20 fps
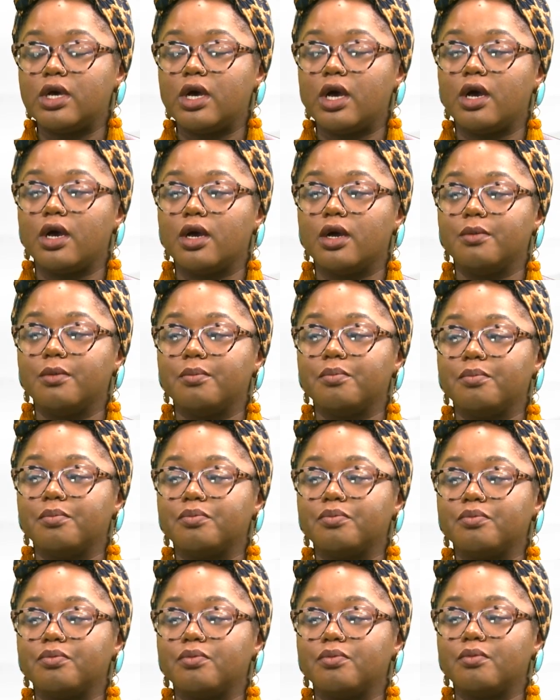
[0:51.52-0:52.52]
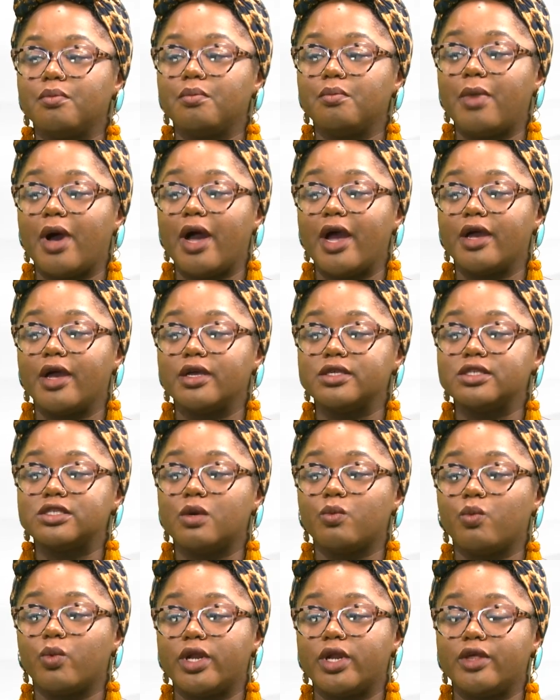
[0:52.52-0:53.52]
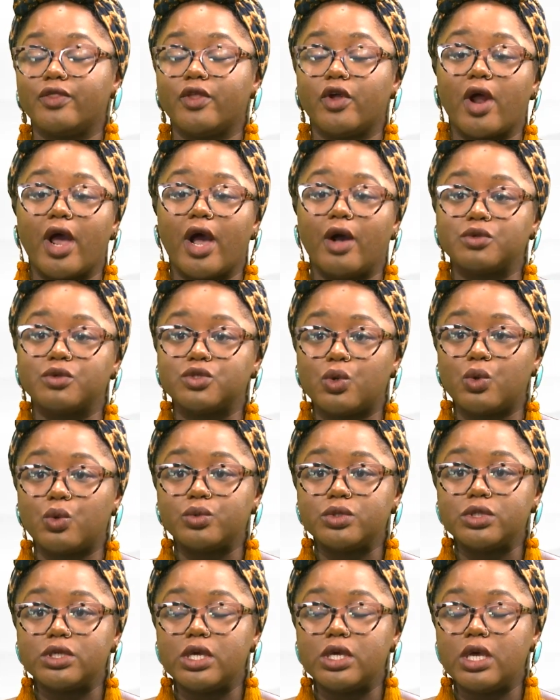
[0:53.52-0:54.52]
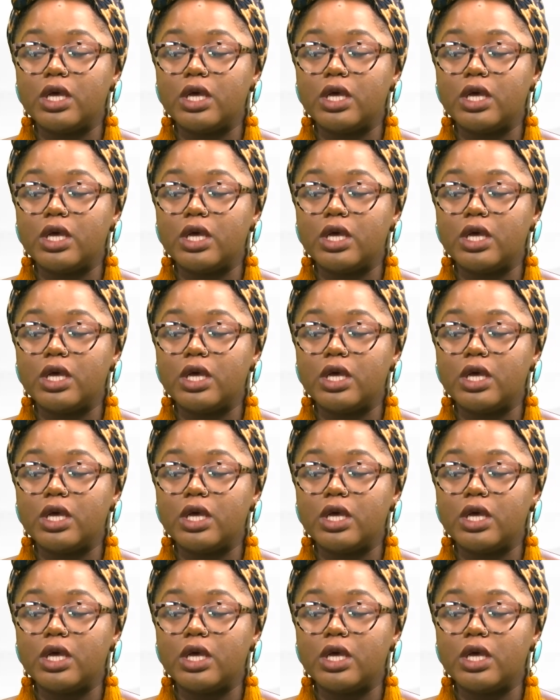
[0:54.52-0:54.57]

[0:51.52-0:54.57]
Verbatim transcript: um, by someone in their household